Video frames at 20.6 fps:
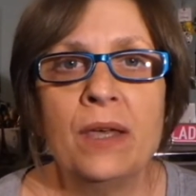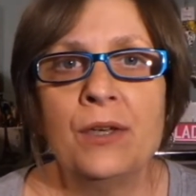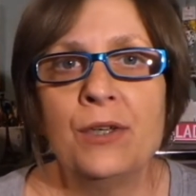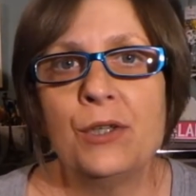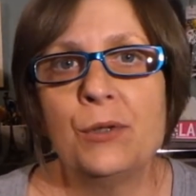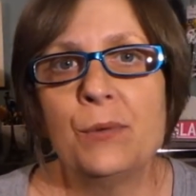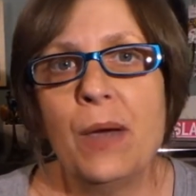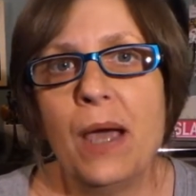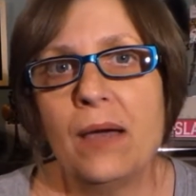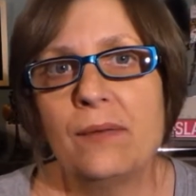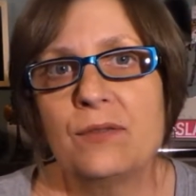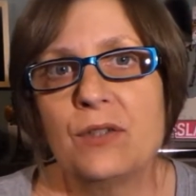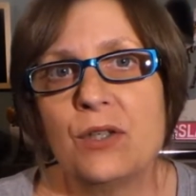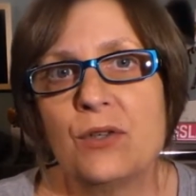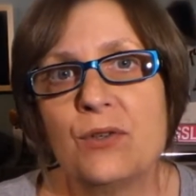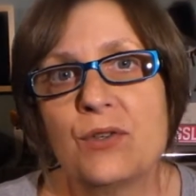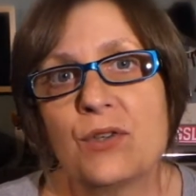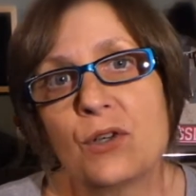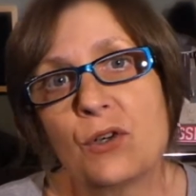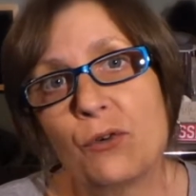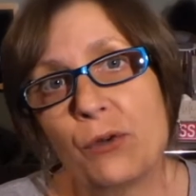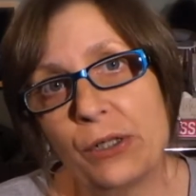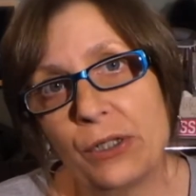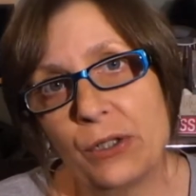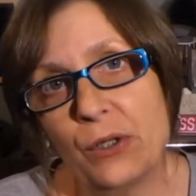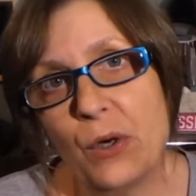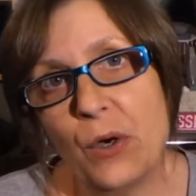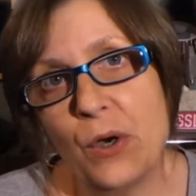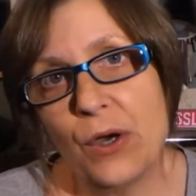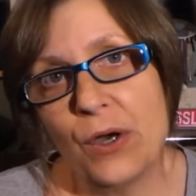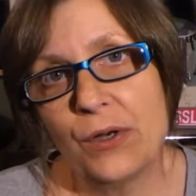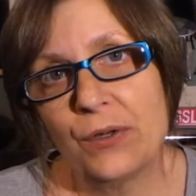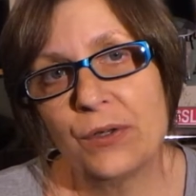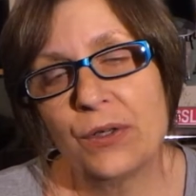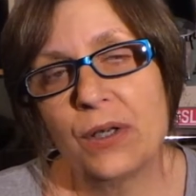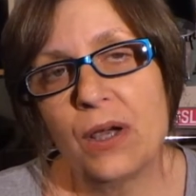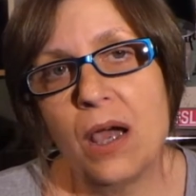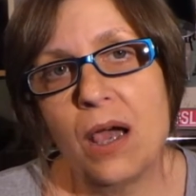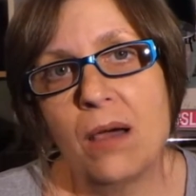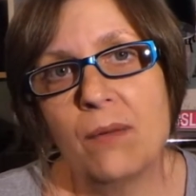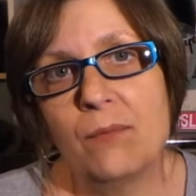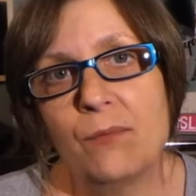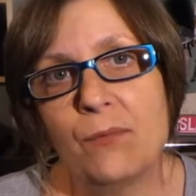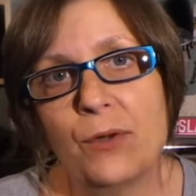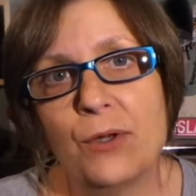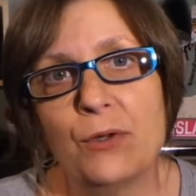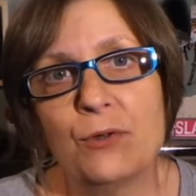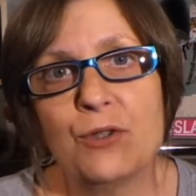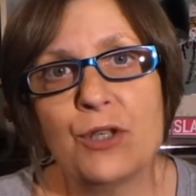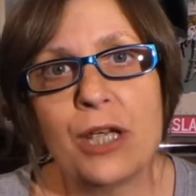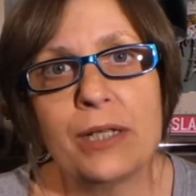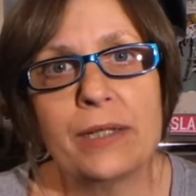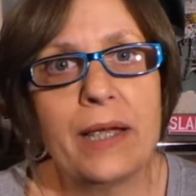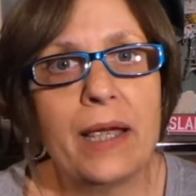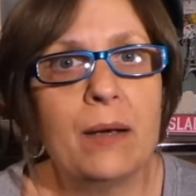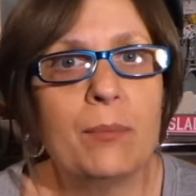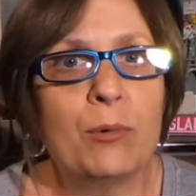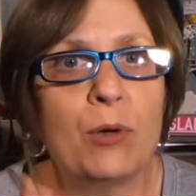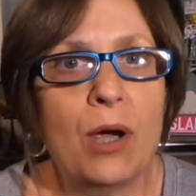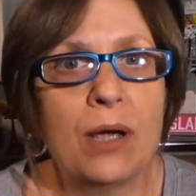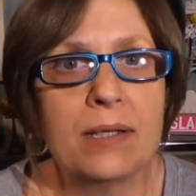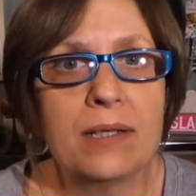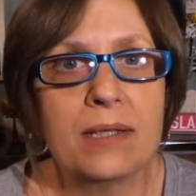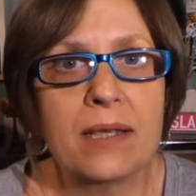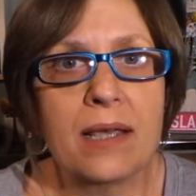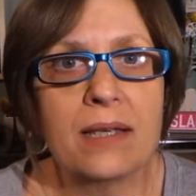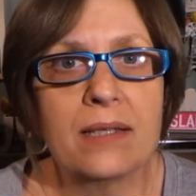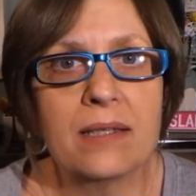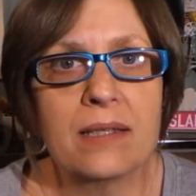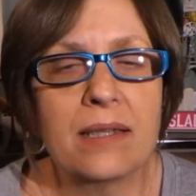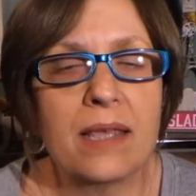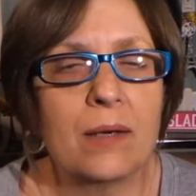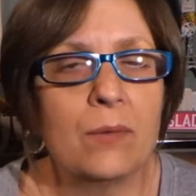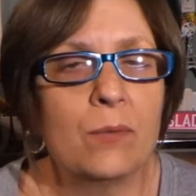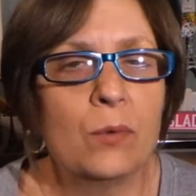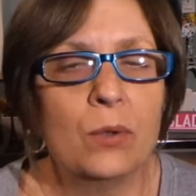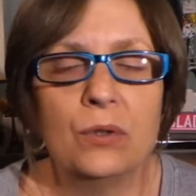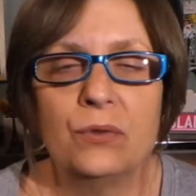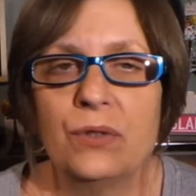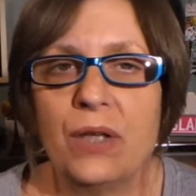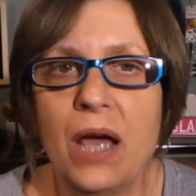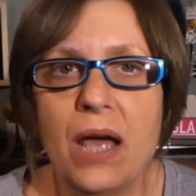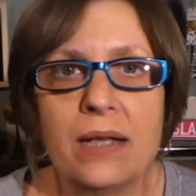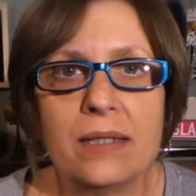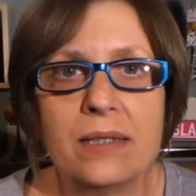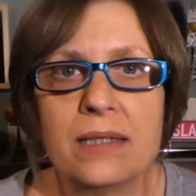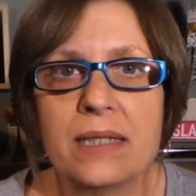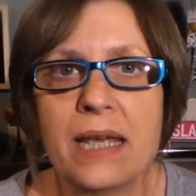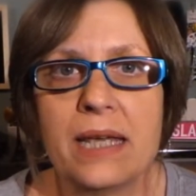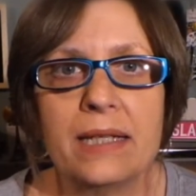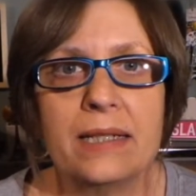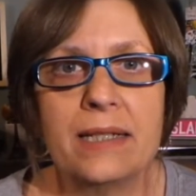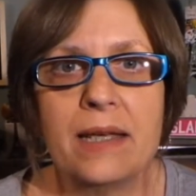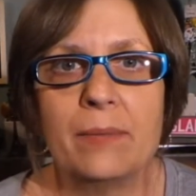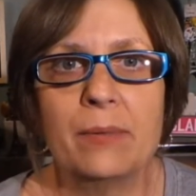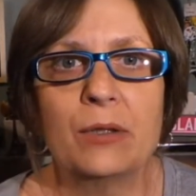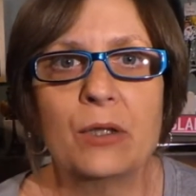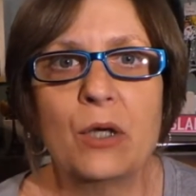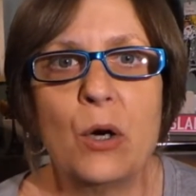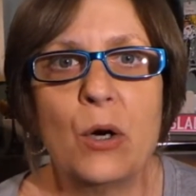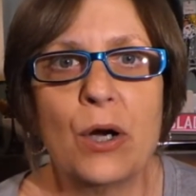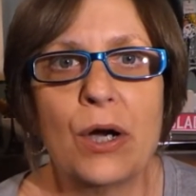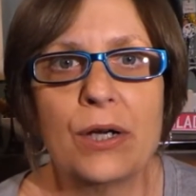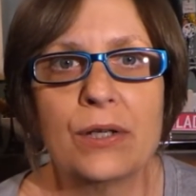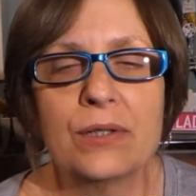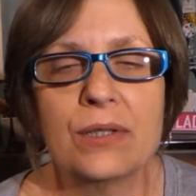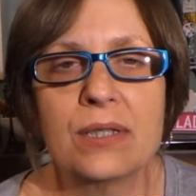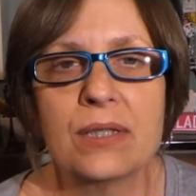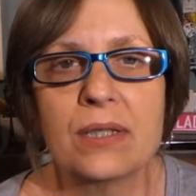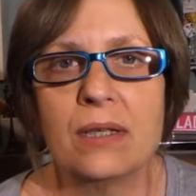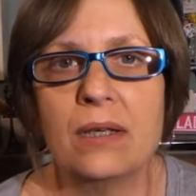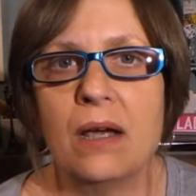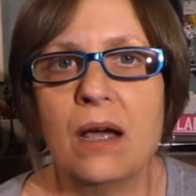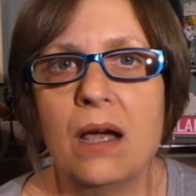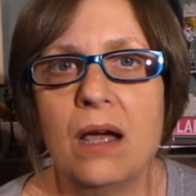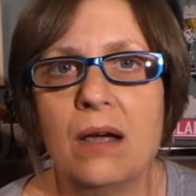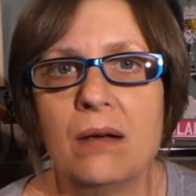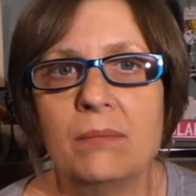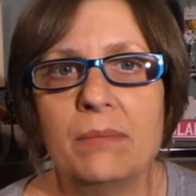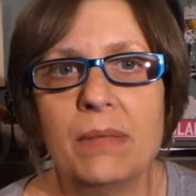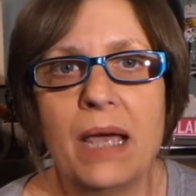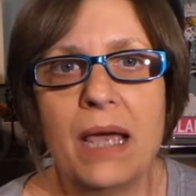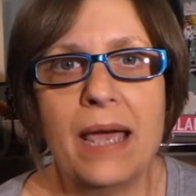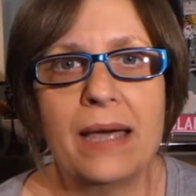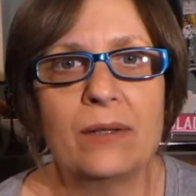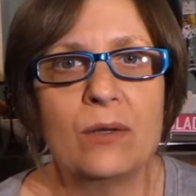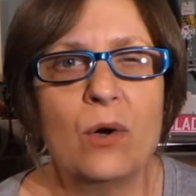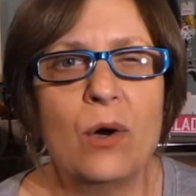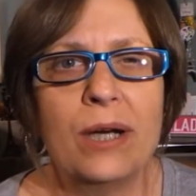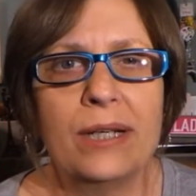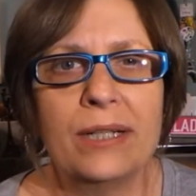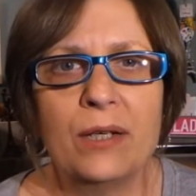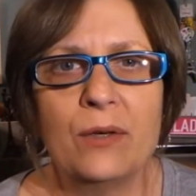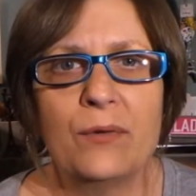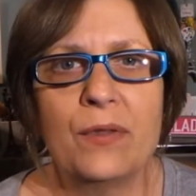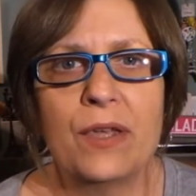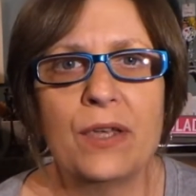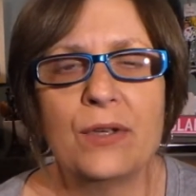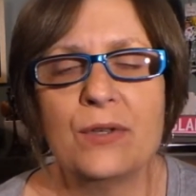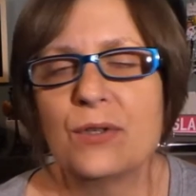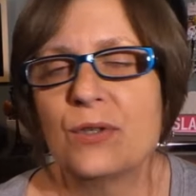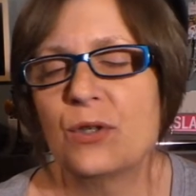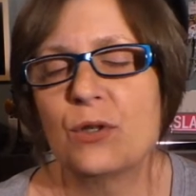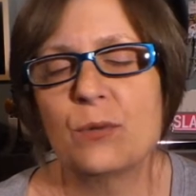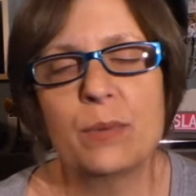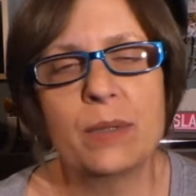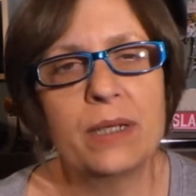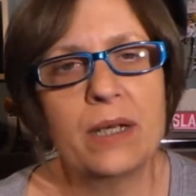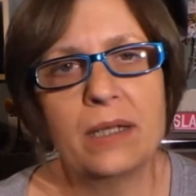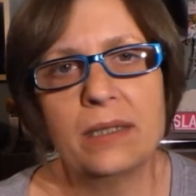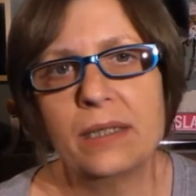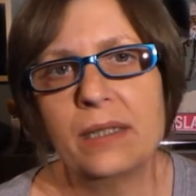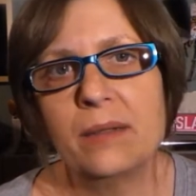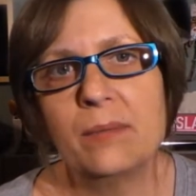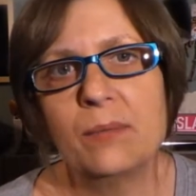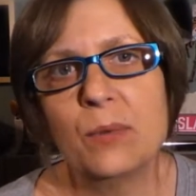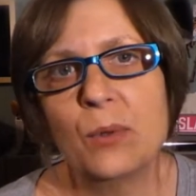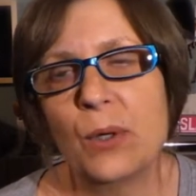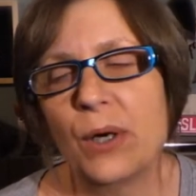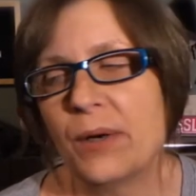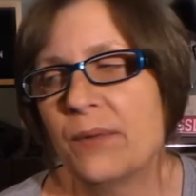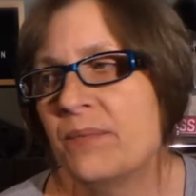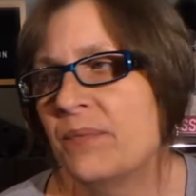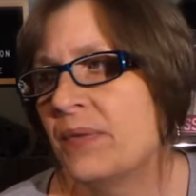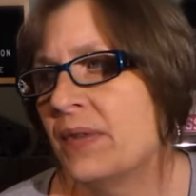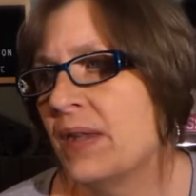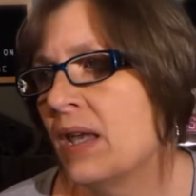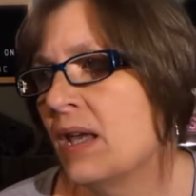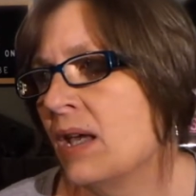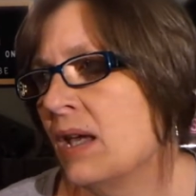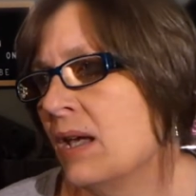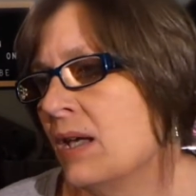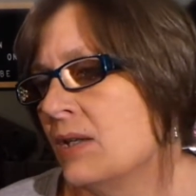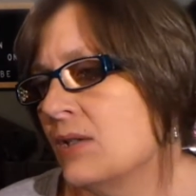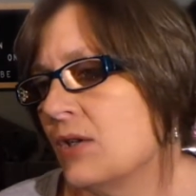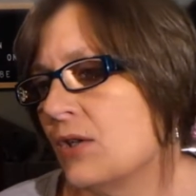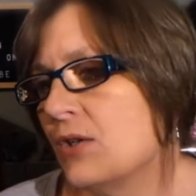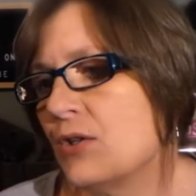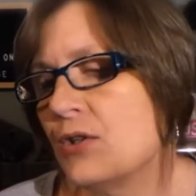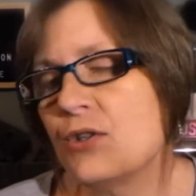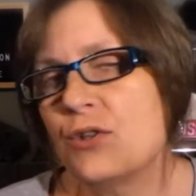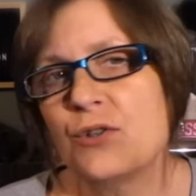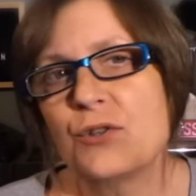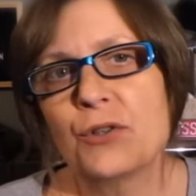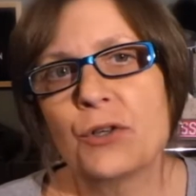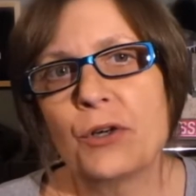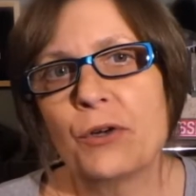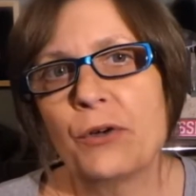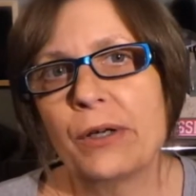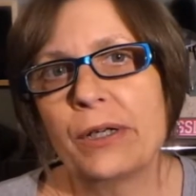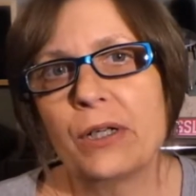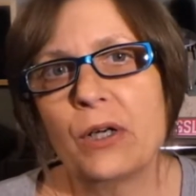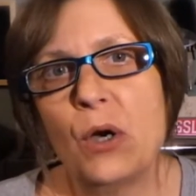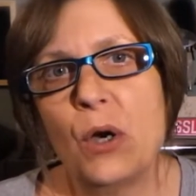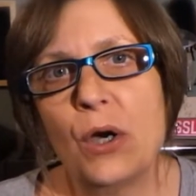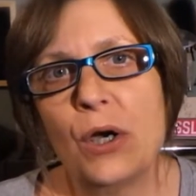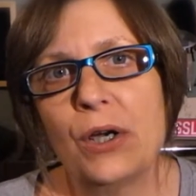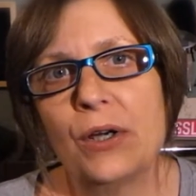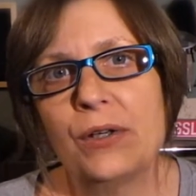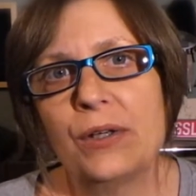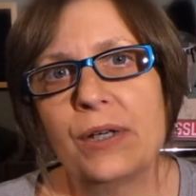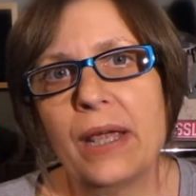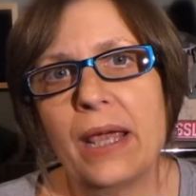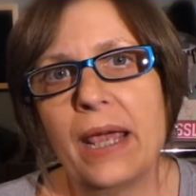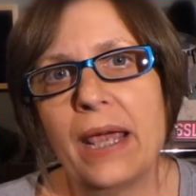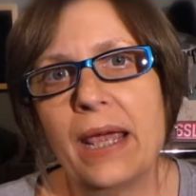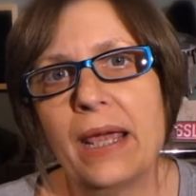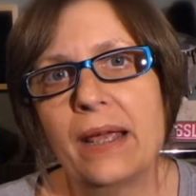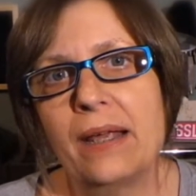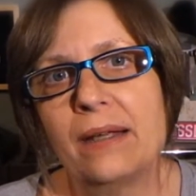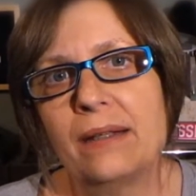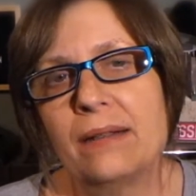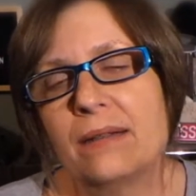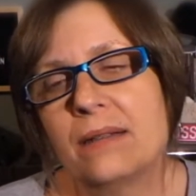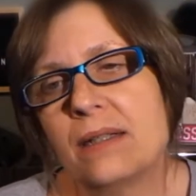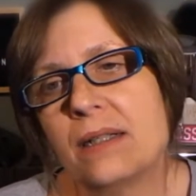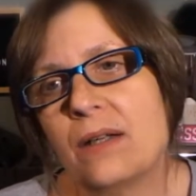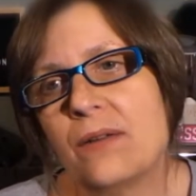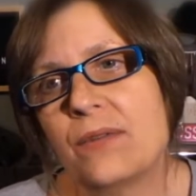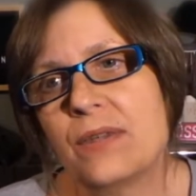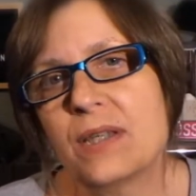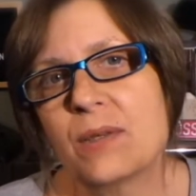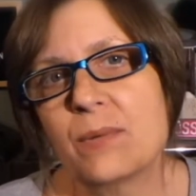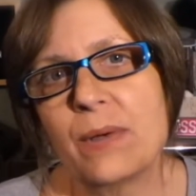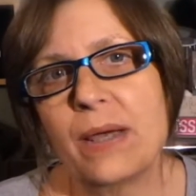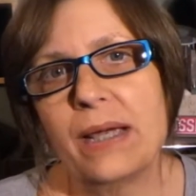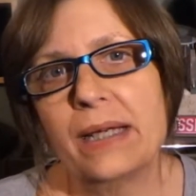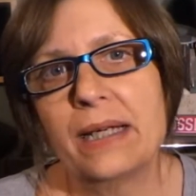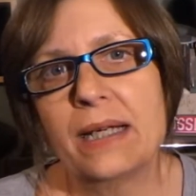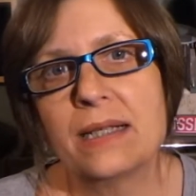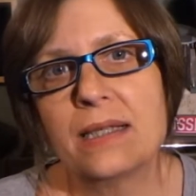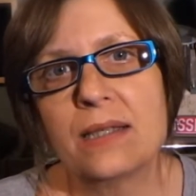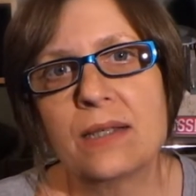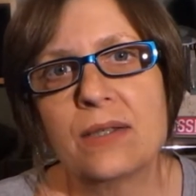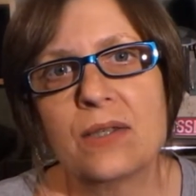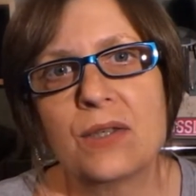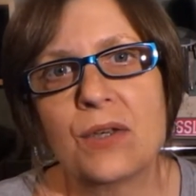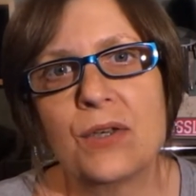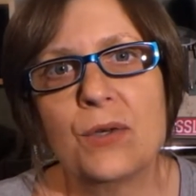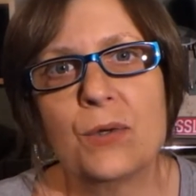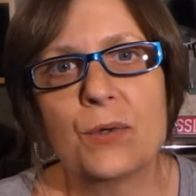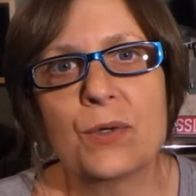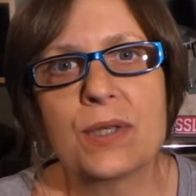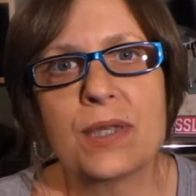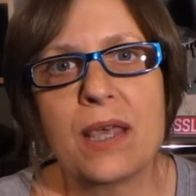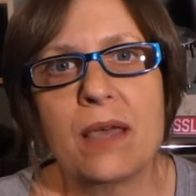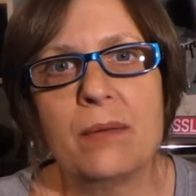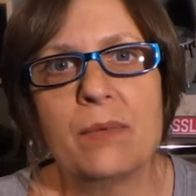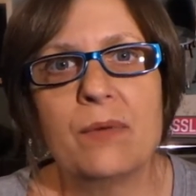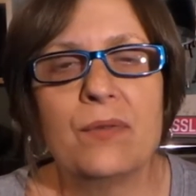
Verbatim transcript: You have to use a credit card um, for your checkout process. They will not take debit cards um, at all. I know they used to, but not anymore. So you just use your credit card and, you know, this way I guess it secures them